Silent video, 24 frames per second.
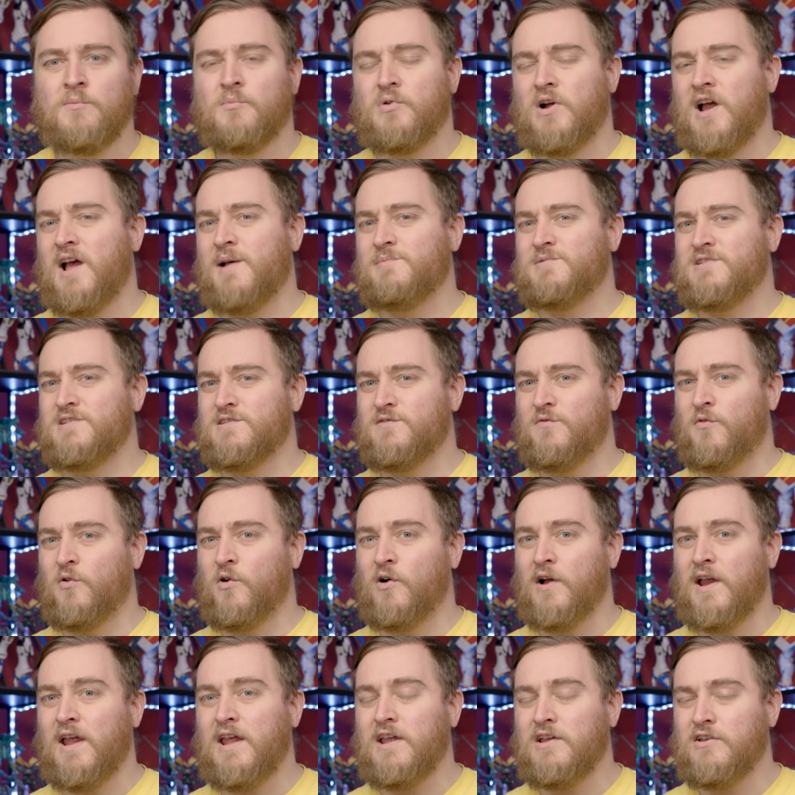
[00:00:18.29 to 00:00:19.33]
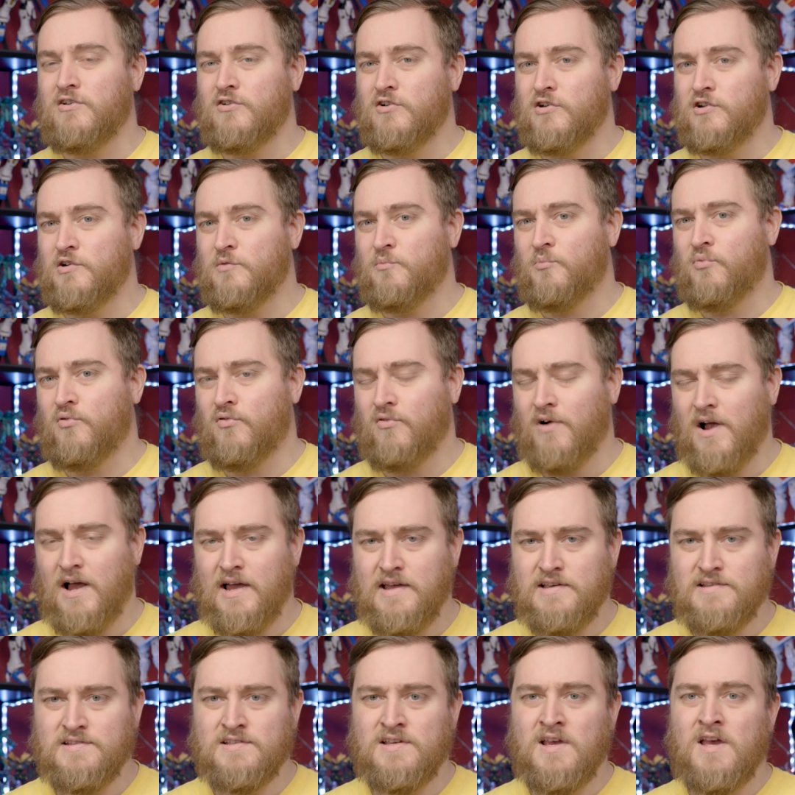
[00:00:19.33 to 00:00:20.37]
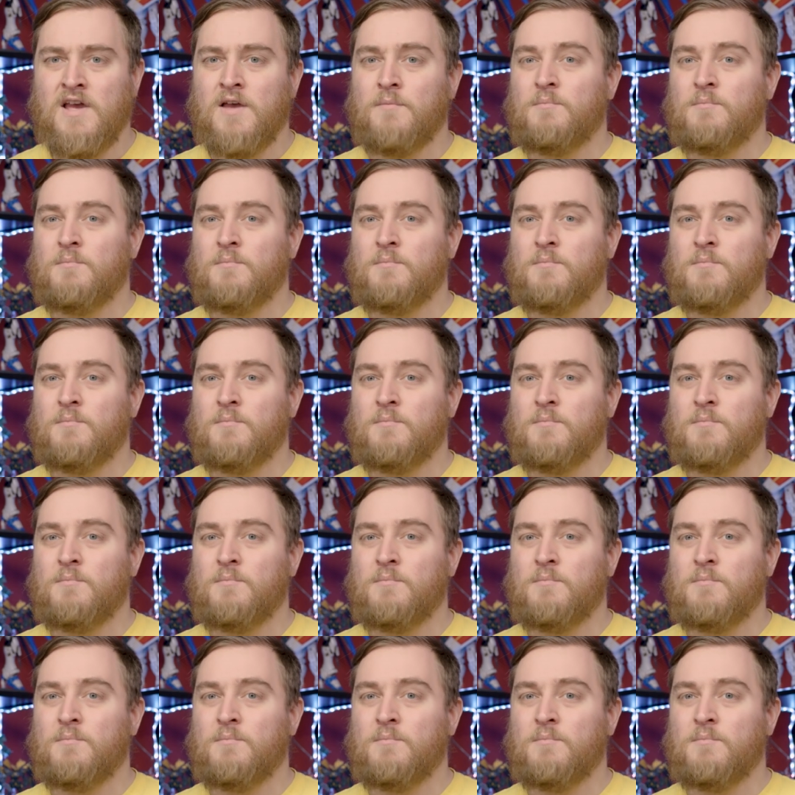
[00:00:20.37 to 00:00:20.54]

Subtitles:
perhaps it's for a good price,